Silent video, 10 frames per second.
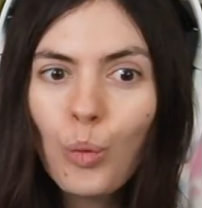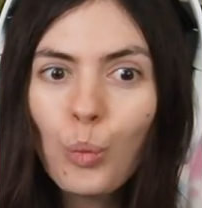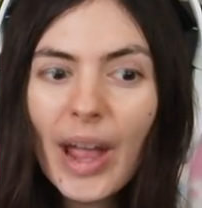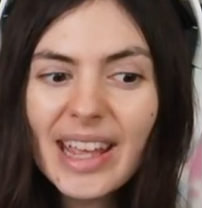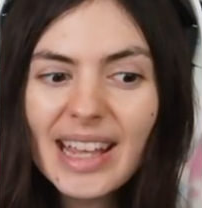
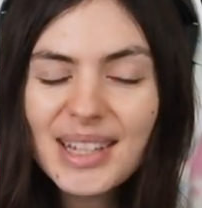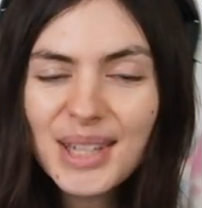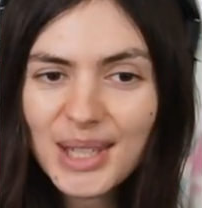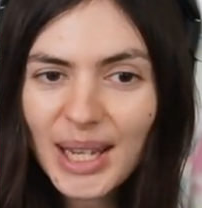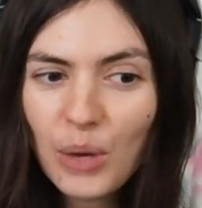Wait, is
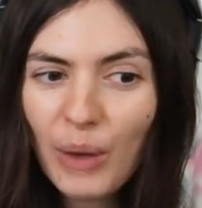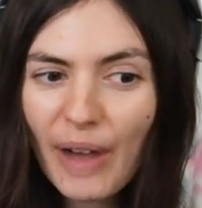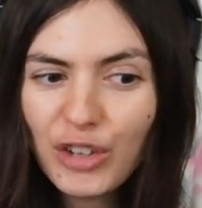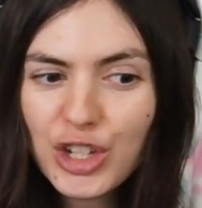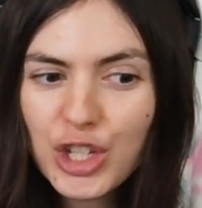this like a
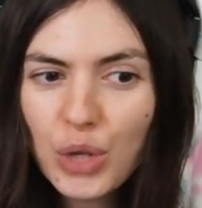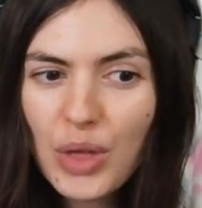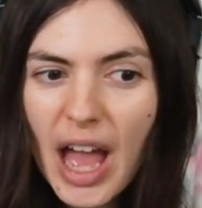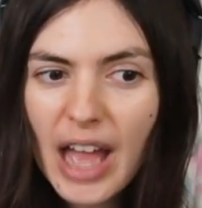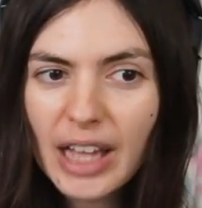reference to
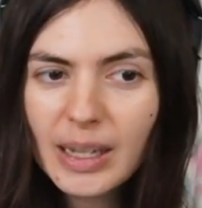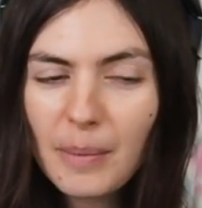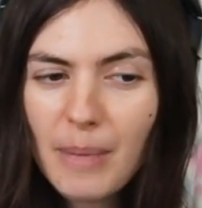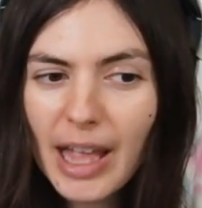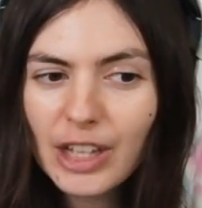that
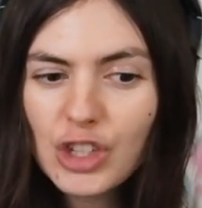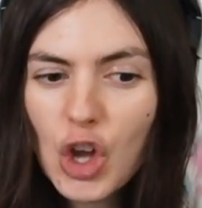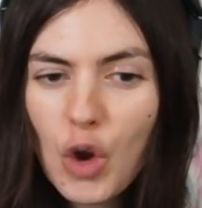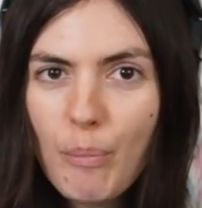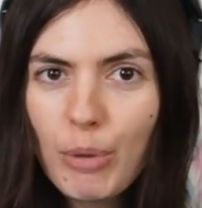
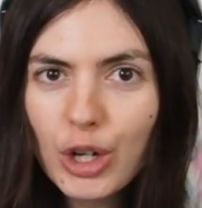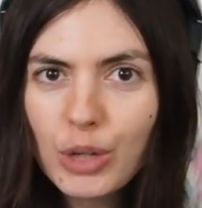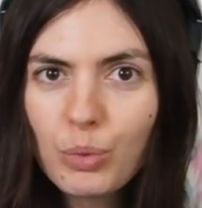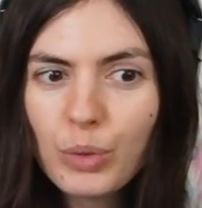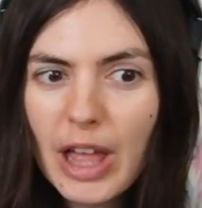commando
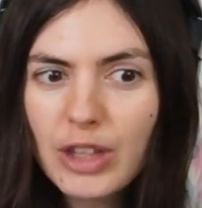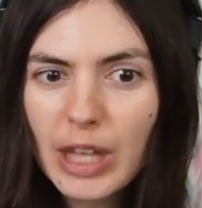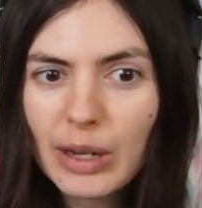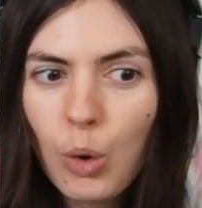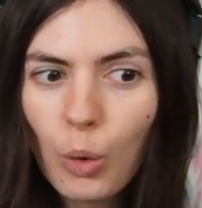book that's
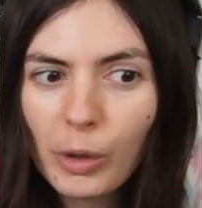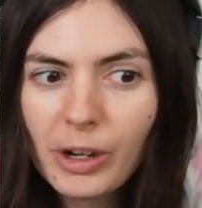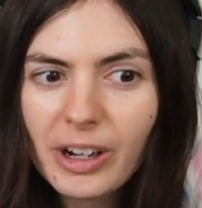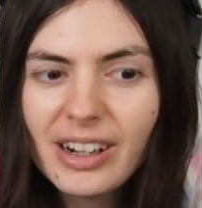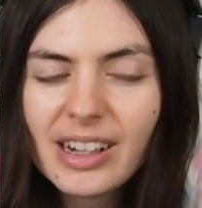like
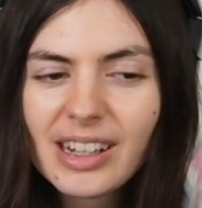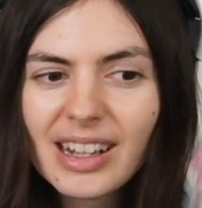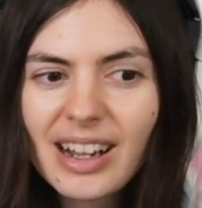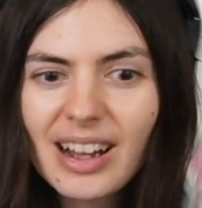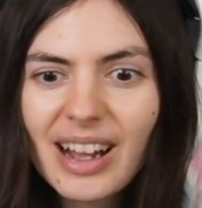horror?
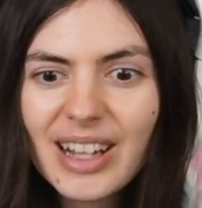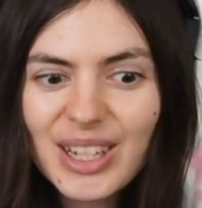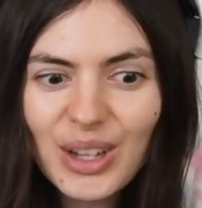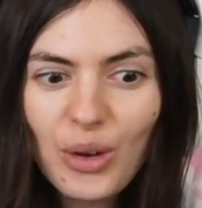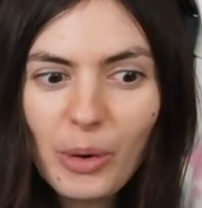Is
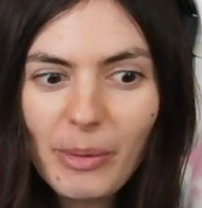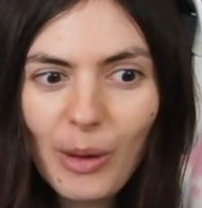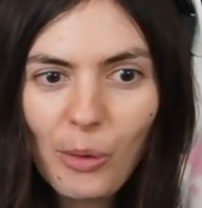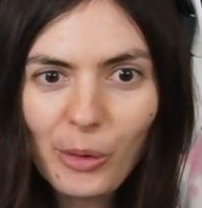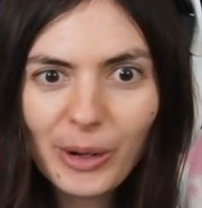this like gonna be a
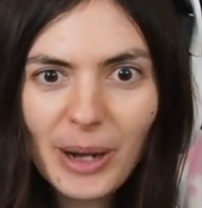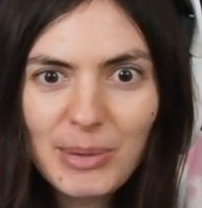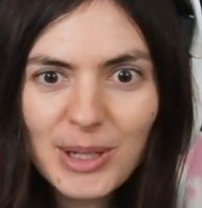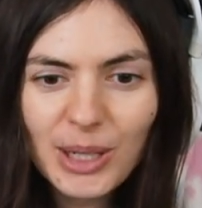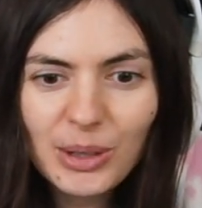horror
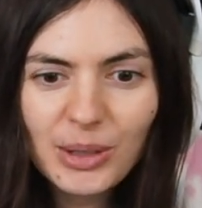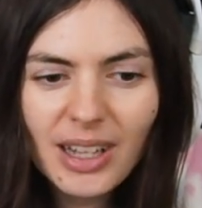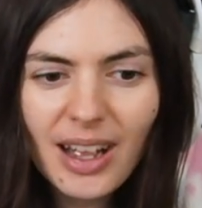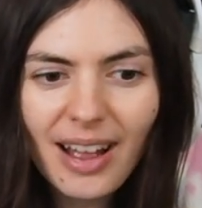episode?